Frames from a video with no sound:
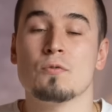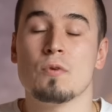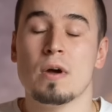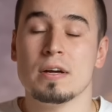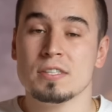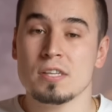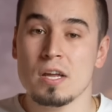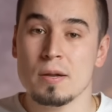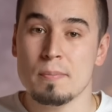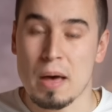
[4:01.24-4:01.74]

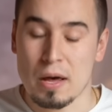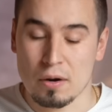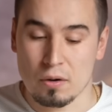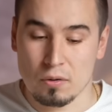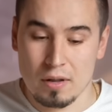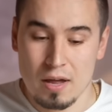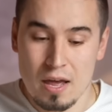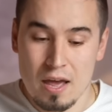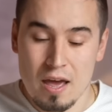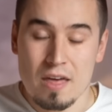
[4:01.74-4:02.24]
runs on
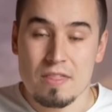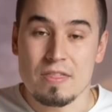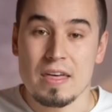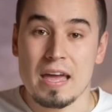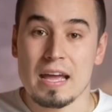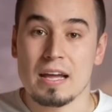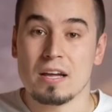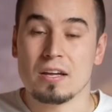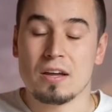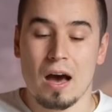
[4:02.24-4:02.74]
metal,
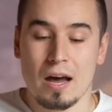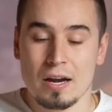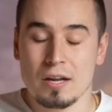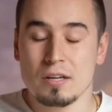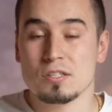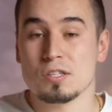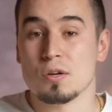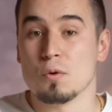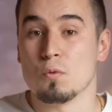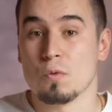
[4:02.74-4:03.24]
they got
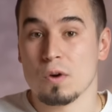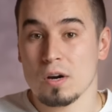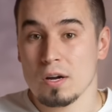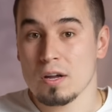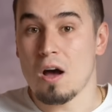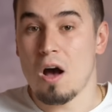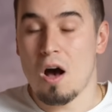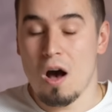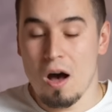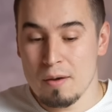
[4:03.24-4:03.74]
it to
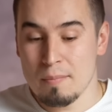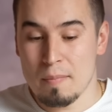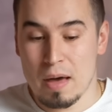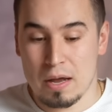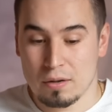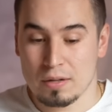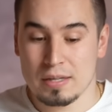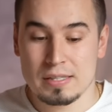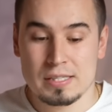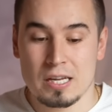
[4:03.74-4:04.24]
work on
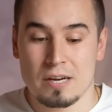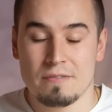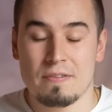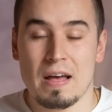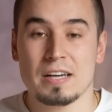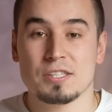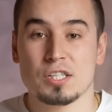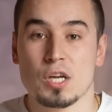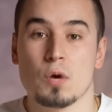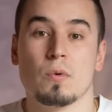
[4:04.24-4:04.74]
metal instead of
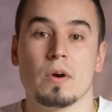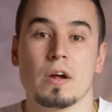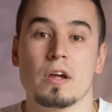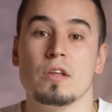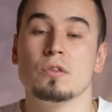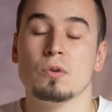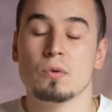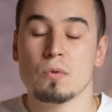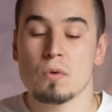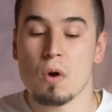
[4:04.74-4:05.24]
actually working
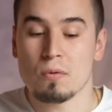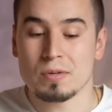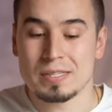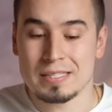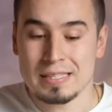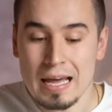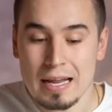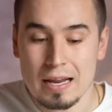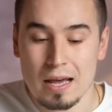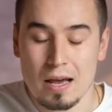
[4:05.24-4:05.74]
through
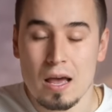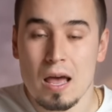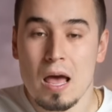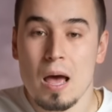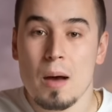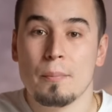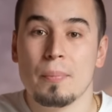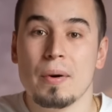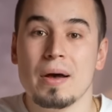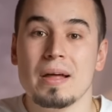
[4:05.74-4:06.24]
Rosetta,
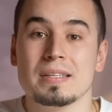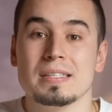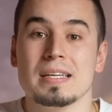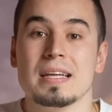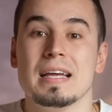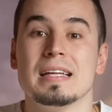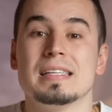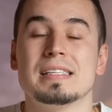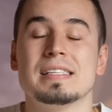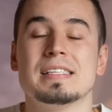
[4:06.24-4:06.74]
but
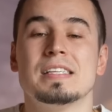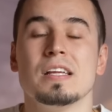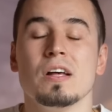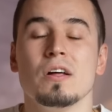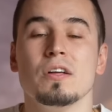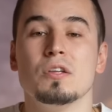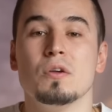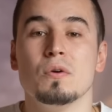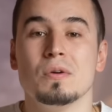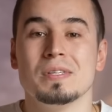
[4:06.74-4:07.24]
it still
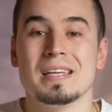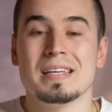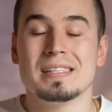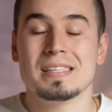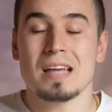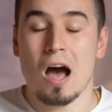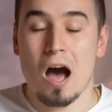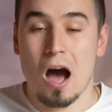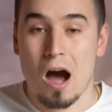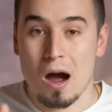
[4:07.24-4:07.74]
uses
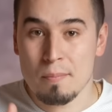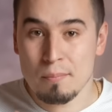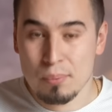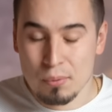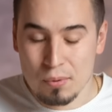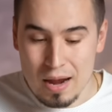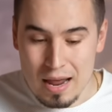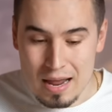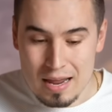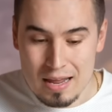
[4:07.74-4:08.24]

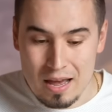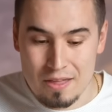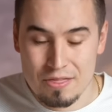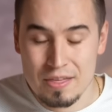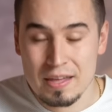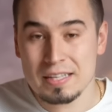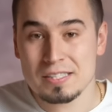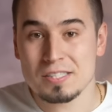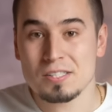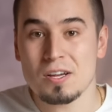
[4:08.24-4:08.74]
Embree, I
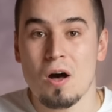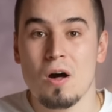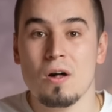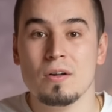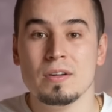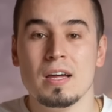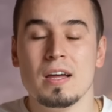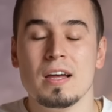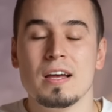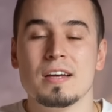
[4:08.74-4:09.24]
think it's
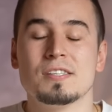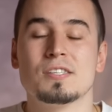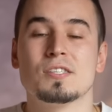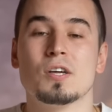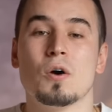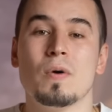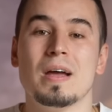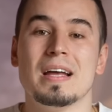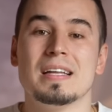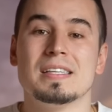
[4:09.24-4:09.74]
called,
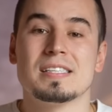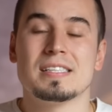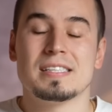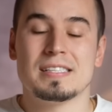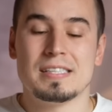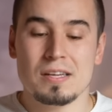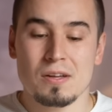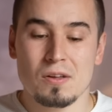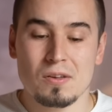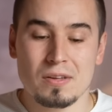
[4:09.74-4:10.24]
so it's
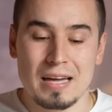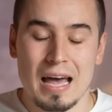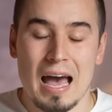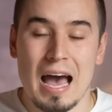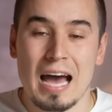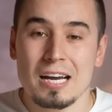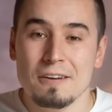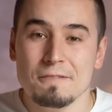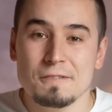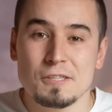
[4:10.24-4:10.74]
still
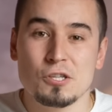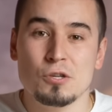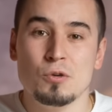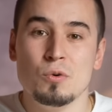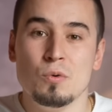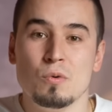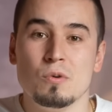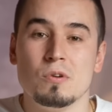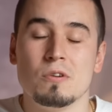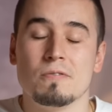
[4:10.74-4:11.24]
kind of
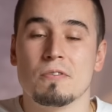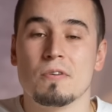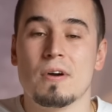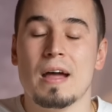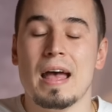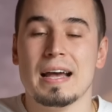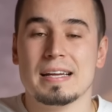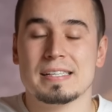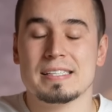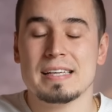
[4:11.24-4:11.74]
tuned for
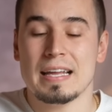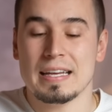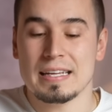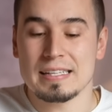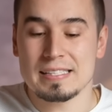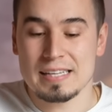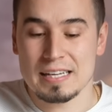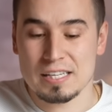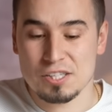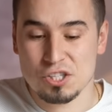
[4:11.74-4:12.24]

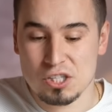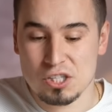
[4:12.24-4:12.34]
x86